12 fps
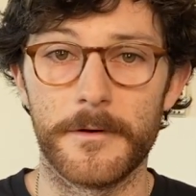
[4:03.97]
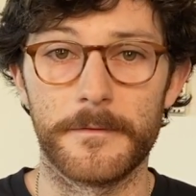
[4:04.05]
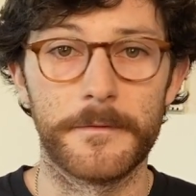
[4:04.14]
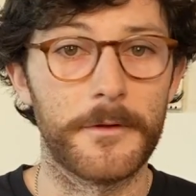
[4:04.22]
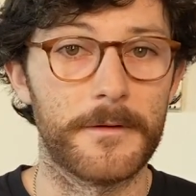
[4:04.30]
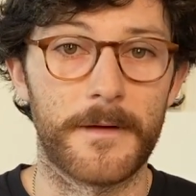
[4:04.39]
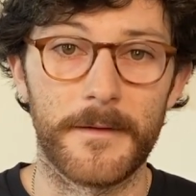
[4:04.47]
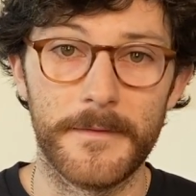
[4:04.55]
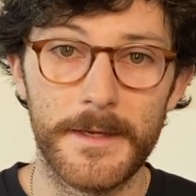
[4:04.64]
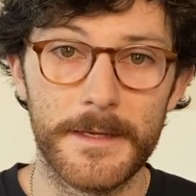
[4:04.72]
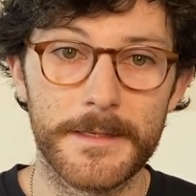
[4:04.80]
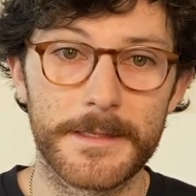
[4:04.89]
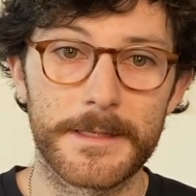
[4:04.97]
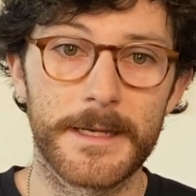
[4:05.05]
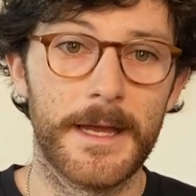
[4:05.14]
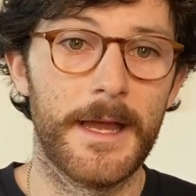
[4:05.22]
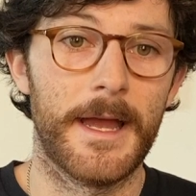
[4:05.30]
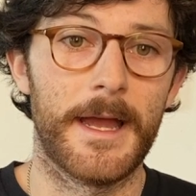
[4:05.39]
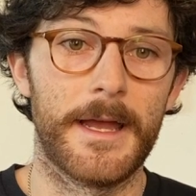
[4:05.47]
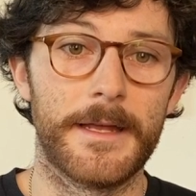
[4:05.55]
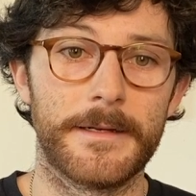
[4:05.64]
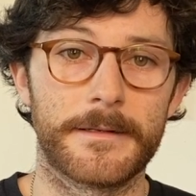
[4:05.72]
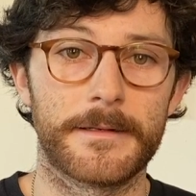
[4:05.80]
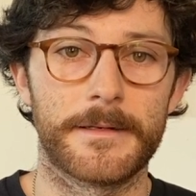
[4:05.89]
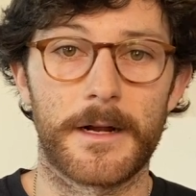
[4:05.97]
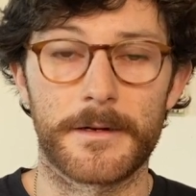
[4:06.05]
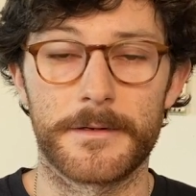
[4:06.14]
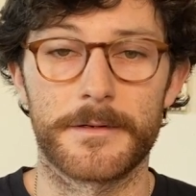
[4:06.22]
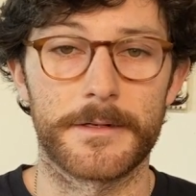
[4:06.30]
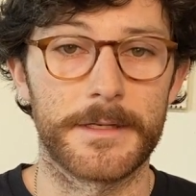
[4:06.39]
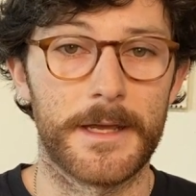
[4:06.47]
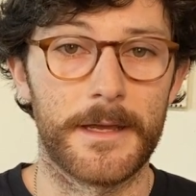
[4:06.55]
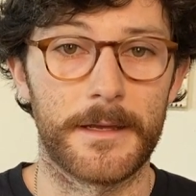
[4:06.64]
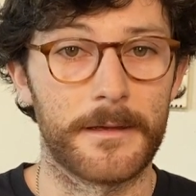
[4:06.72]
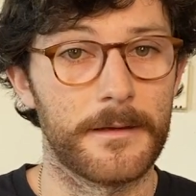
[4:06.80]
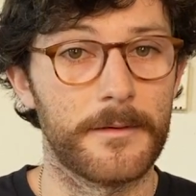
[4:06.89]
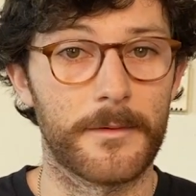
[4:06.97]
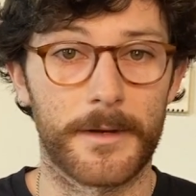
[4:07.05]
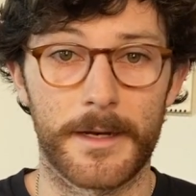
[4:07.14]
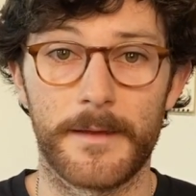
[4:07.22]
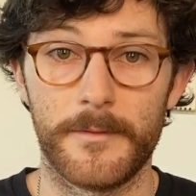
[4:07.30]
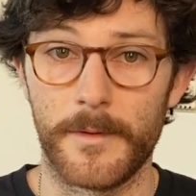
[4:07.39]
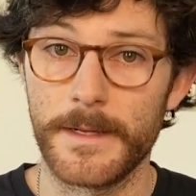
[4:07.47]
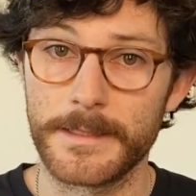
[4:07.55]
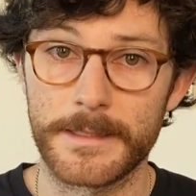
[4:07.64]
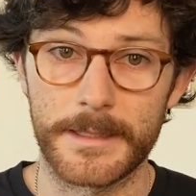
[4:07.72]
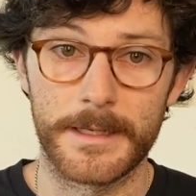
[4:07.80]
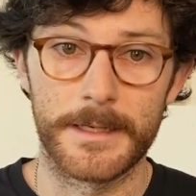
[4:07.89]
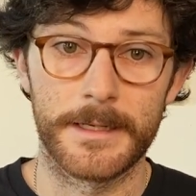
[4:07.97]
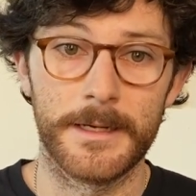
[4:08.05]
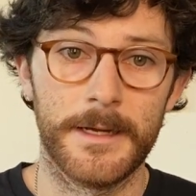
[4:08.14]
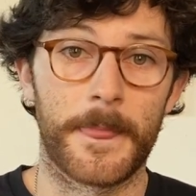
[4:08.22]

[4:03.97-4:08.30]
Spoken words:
full of IVs, and the doctors are saying, "We're gonna give you insulin.